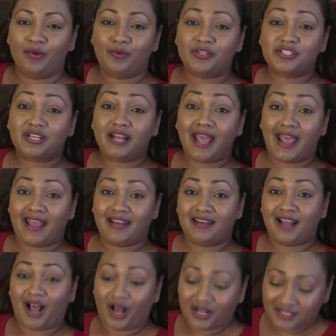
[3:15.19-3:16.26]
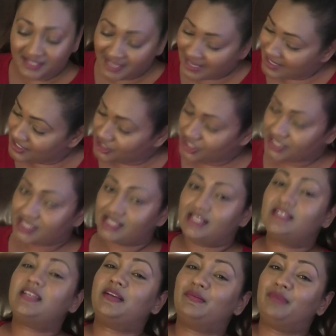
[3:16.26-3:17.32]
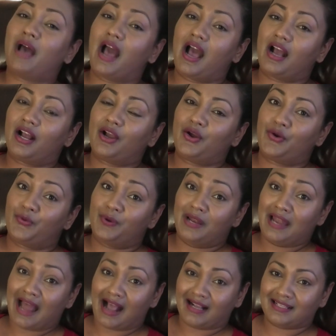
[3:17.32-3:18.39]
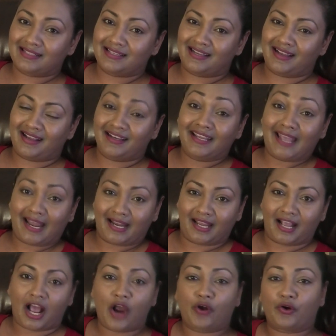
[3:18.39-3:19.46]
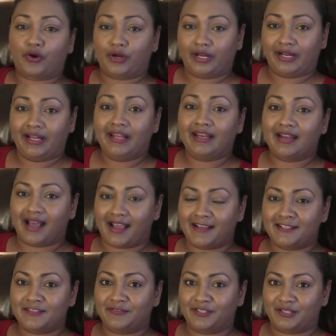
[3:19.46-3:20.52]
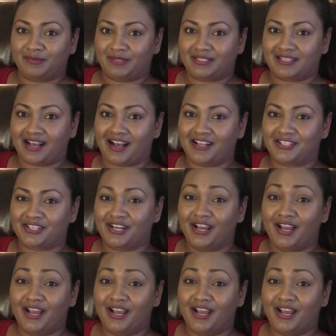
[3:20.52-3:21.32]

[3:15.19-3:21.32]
We should end our days just sitting back, relaxing, and getting a really nice foot massage.